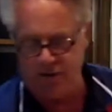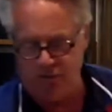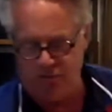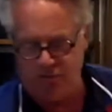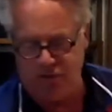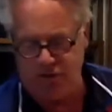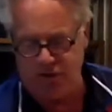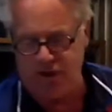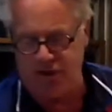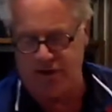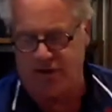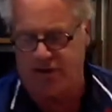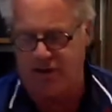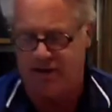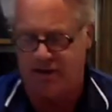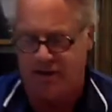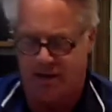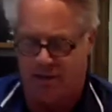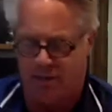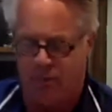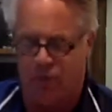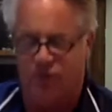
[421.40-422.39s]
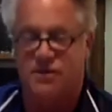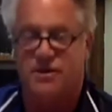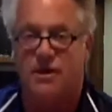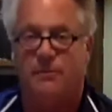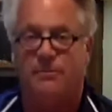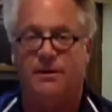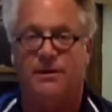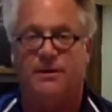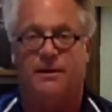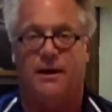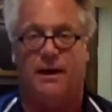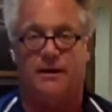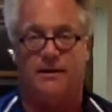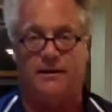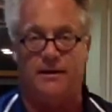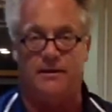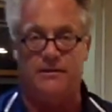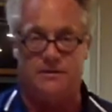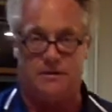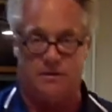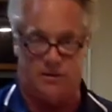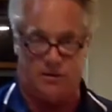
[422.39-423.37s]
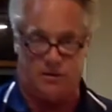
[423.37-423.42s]
hopefully you'll end up with something like
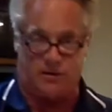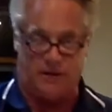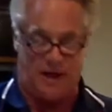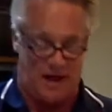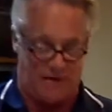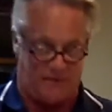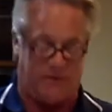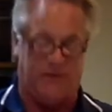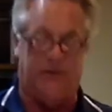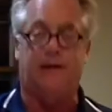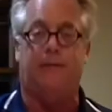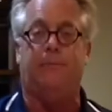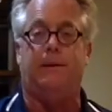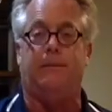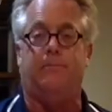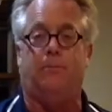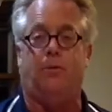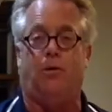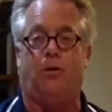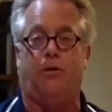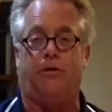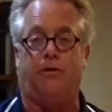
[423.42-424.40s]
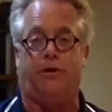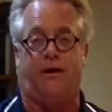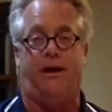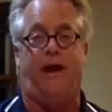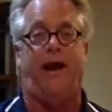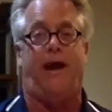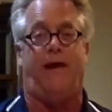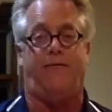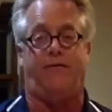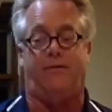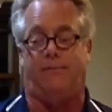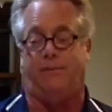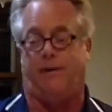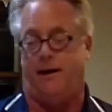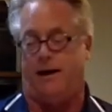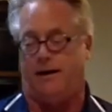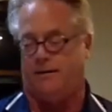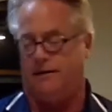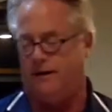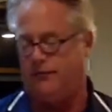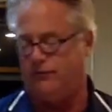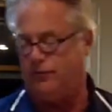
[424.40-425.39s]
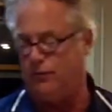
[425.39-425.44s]
this and you'll have a little bit more than half the pie
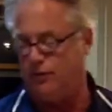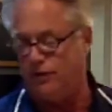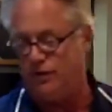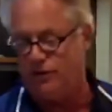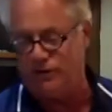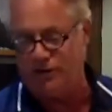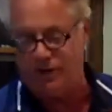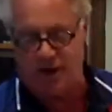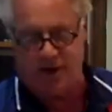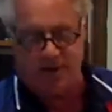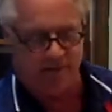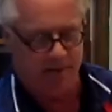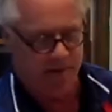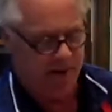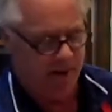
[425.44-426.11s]
left when you're done.